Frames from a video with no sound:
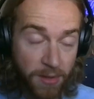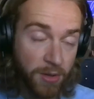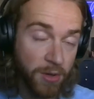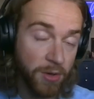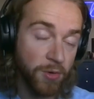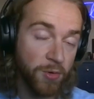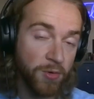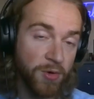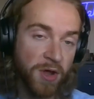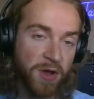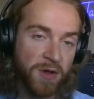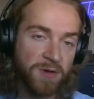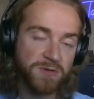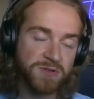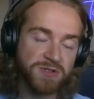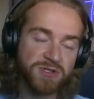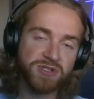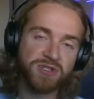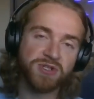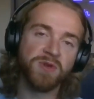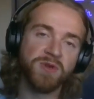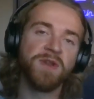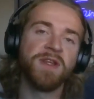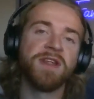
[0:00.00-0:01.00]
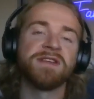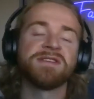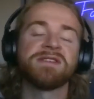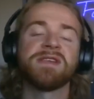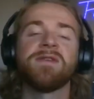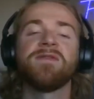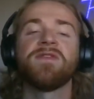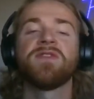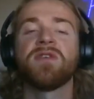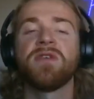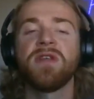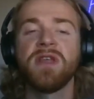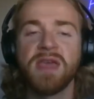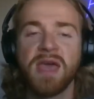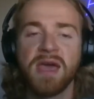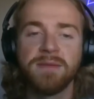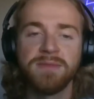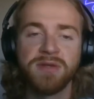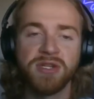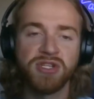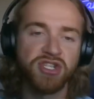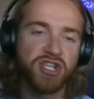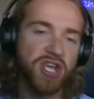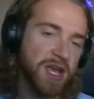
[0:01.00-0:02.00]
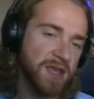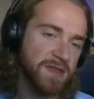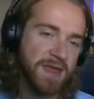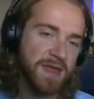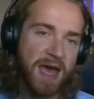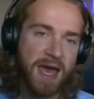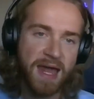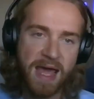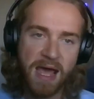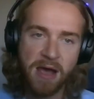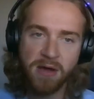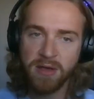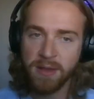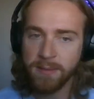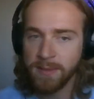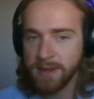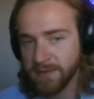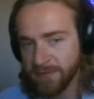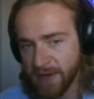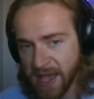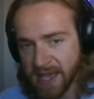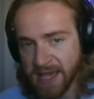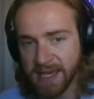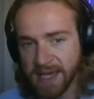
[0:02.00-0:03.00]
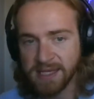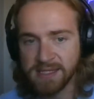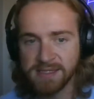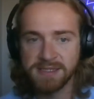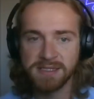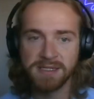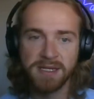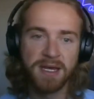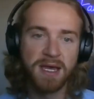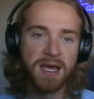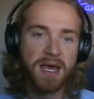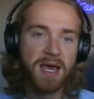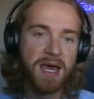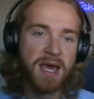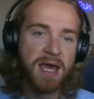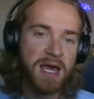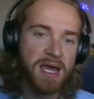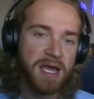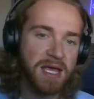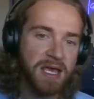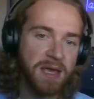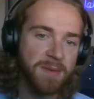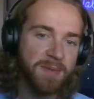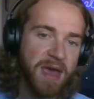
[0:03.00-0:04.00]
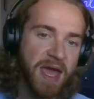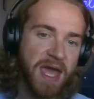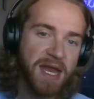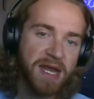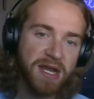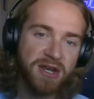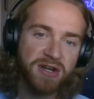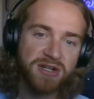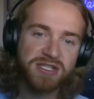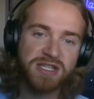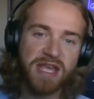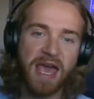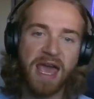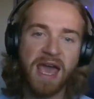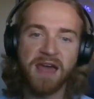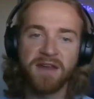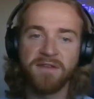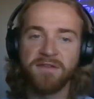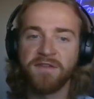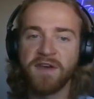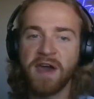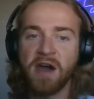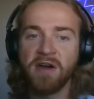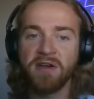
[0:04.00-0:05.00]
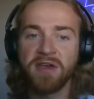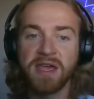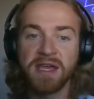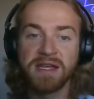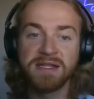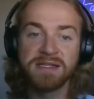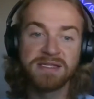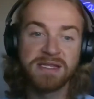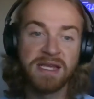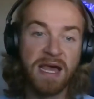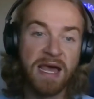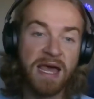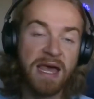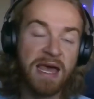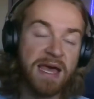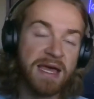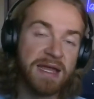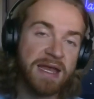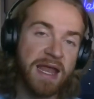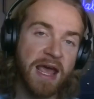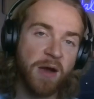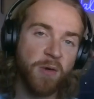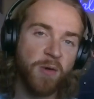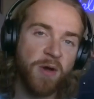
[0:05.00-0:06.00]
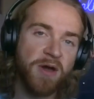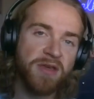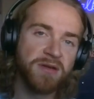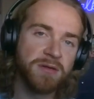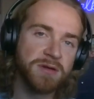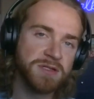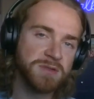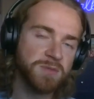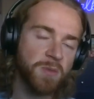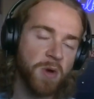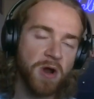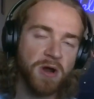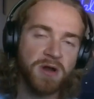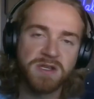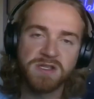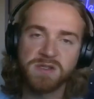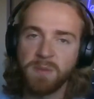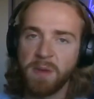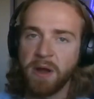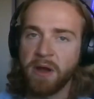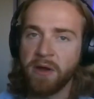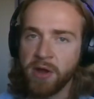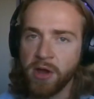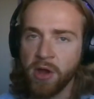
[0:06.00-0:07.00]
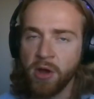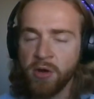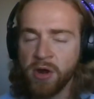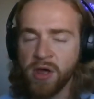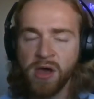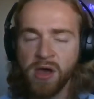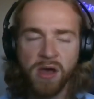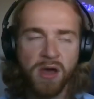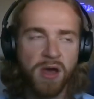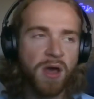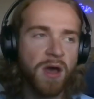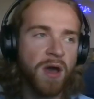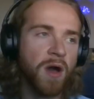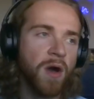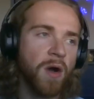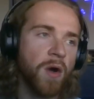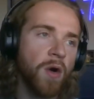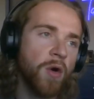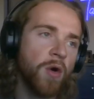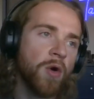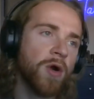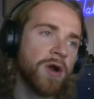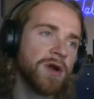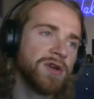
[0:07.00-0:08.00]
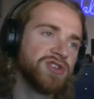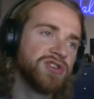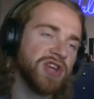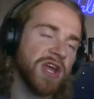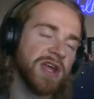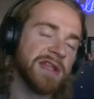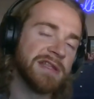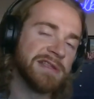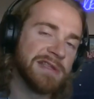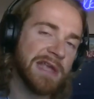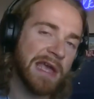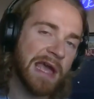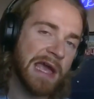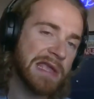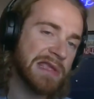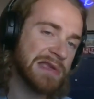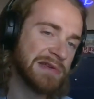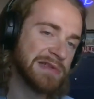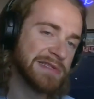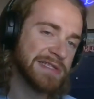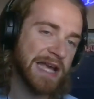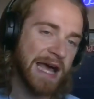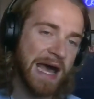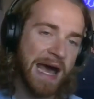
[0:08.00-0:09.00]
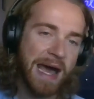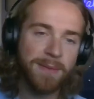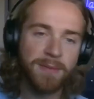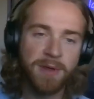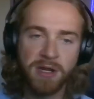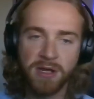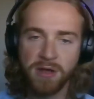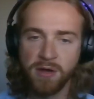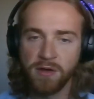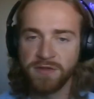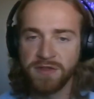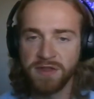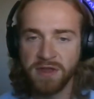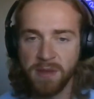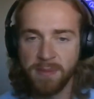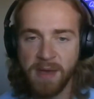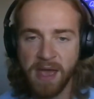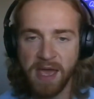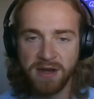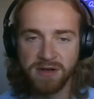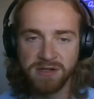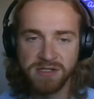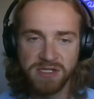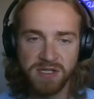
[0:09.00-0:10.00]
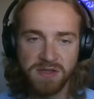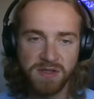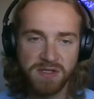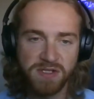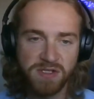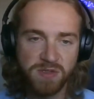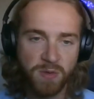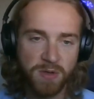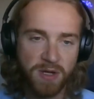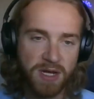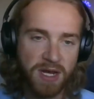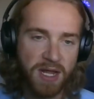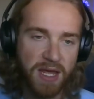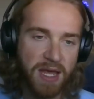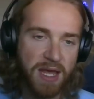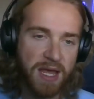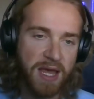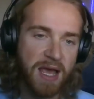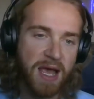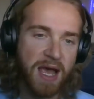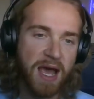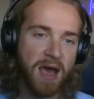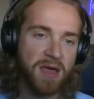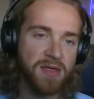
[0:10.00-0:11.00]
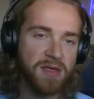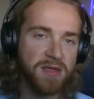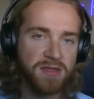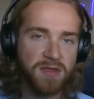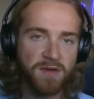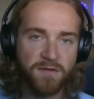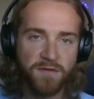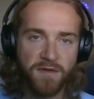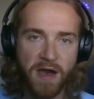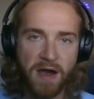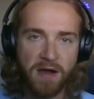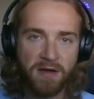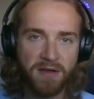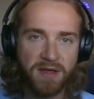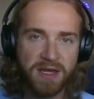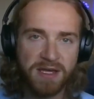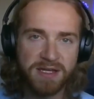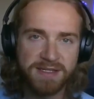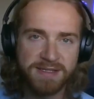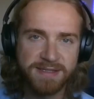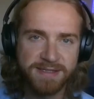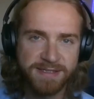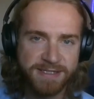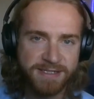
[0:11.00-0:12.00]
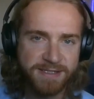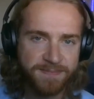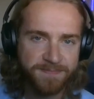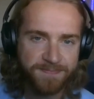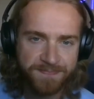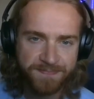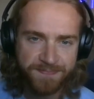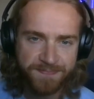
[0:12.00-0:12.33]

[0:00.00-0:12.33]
Who knows? Tune in at 7:30 a.m. to check that out. Give me the Vikings. Commanders at Falcons. Now, whether it's Marcus Mariota or Jaden Daniels, I'm going to go with the Commanders in this one. I think the Falcons